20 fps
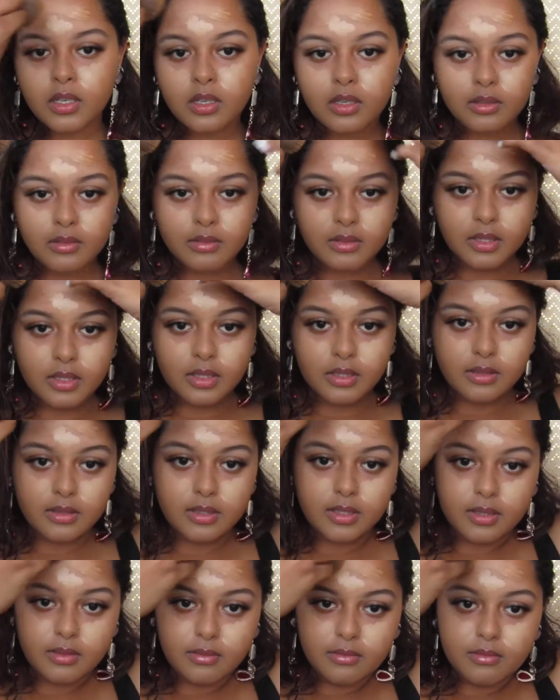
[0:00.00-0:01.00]
Okay,
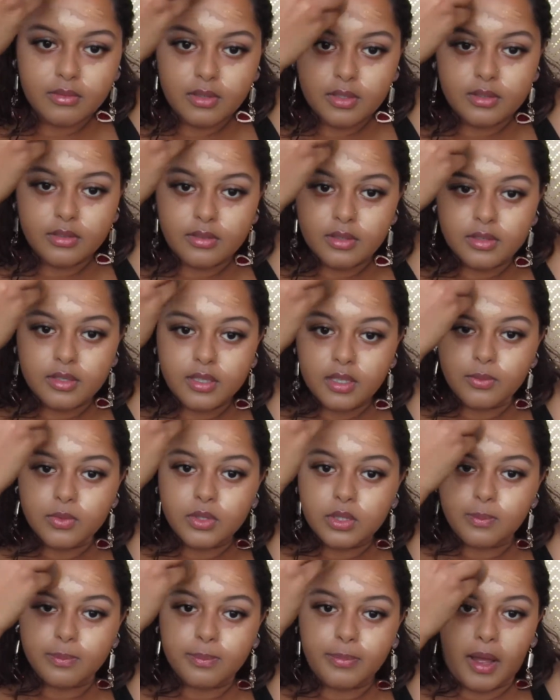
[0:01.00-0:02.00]
so as you can see, I'm
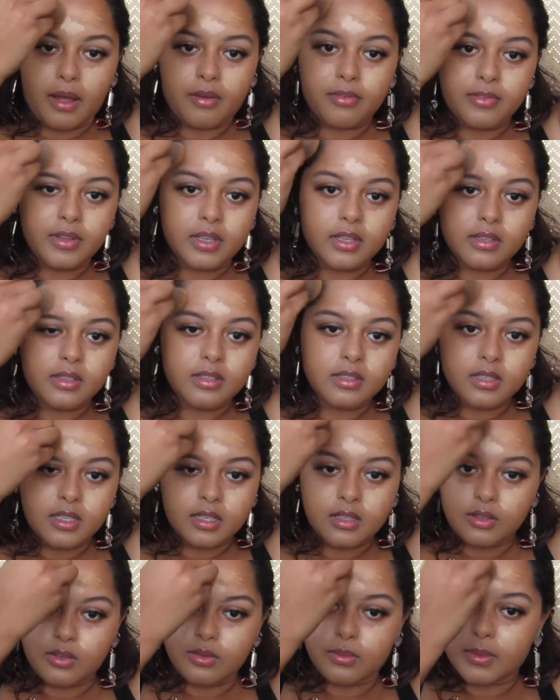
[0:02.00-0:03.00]
just buffing this
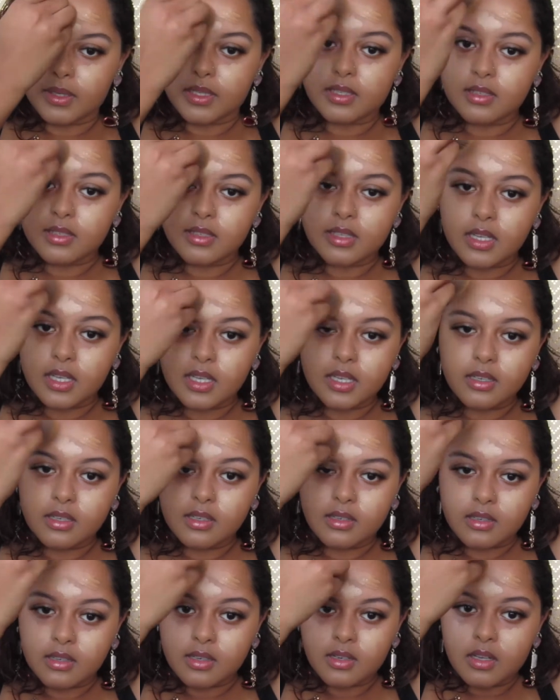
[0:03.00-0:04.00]
into my
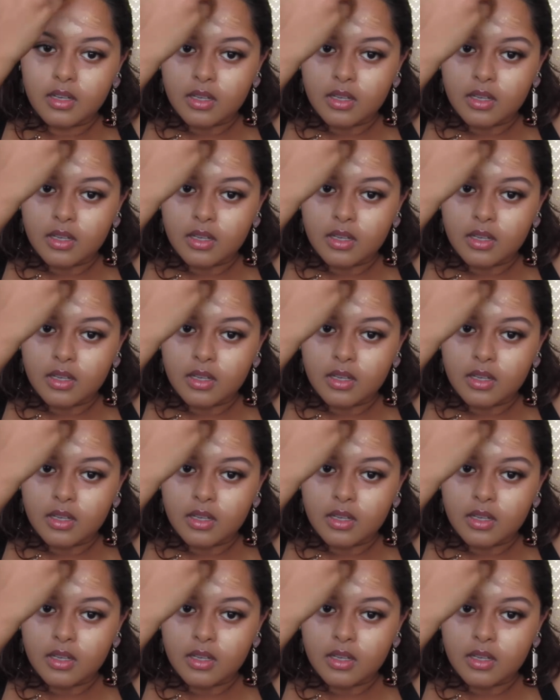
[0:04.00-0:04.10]
skin,